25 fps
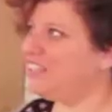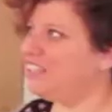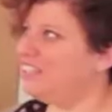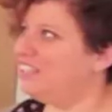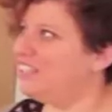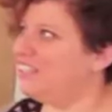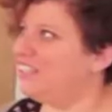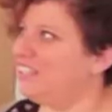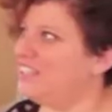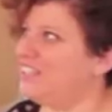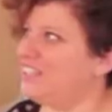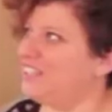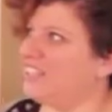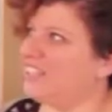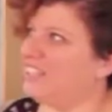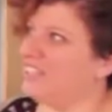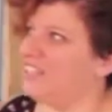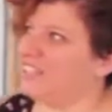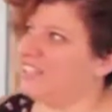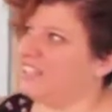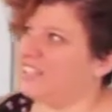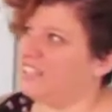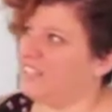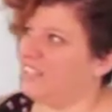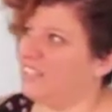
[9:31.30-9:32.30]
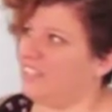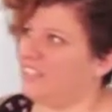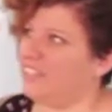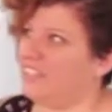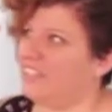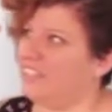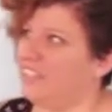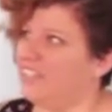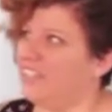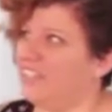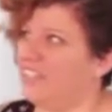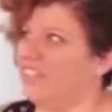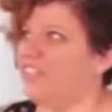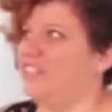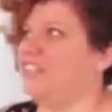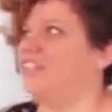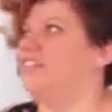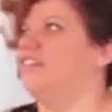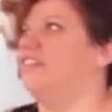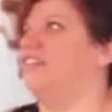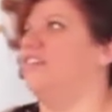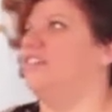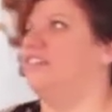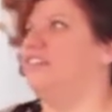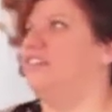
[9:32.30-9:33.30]

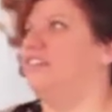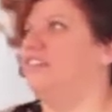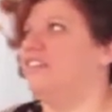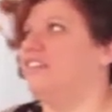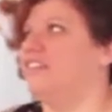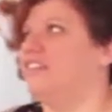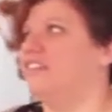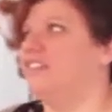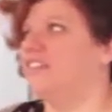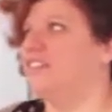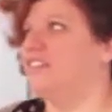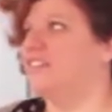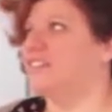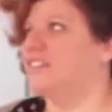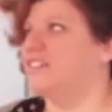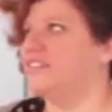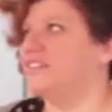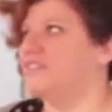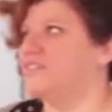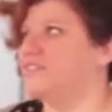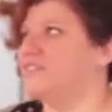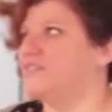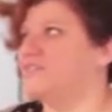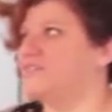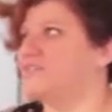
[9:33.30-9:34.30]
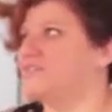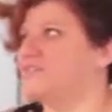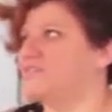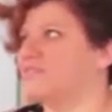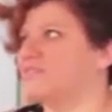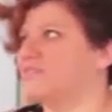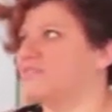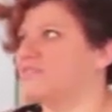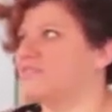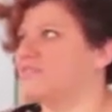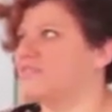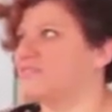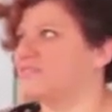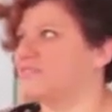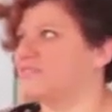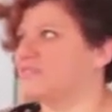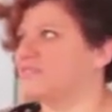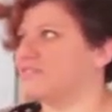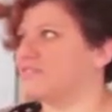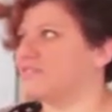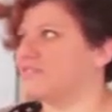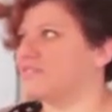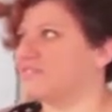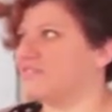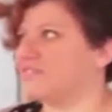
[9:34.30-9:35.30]

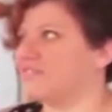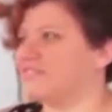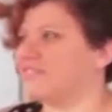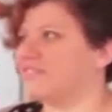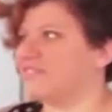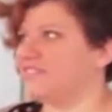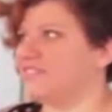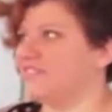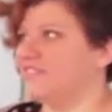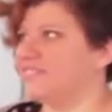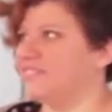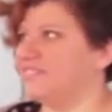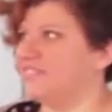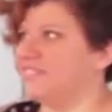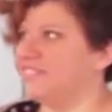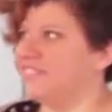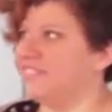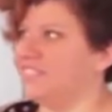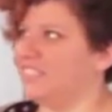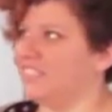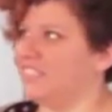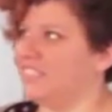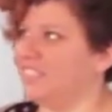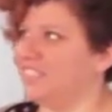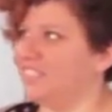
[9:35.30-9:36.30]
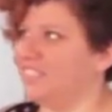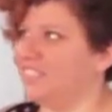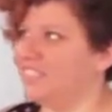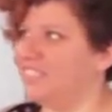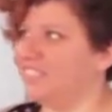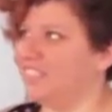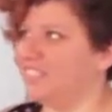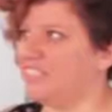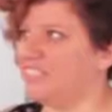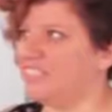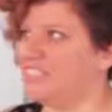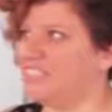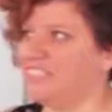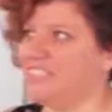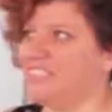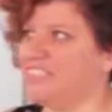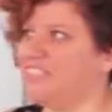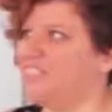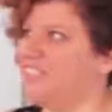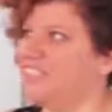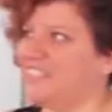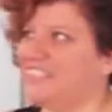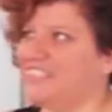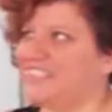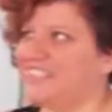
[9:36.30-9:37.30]

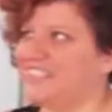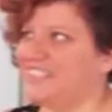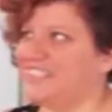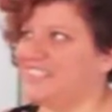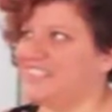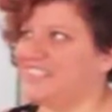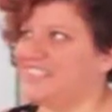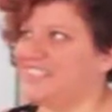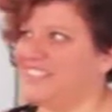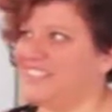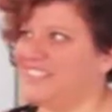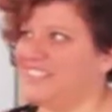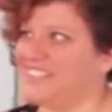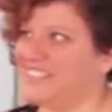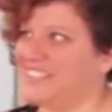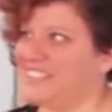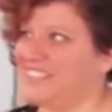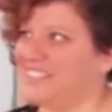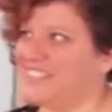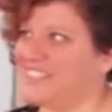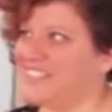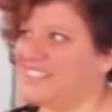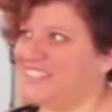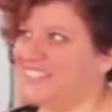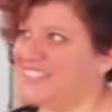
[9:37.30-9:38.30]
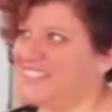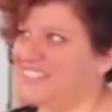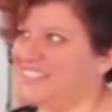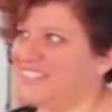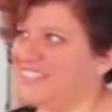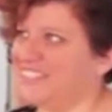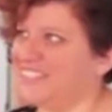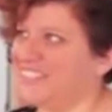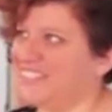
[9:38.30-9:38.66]
[no speech]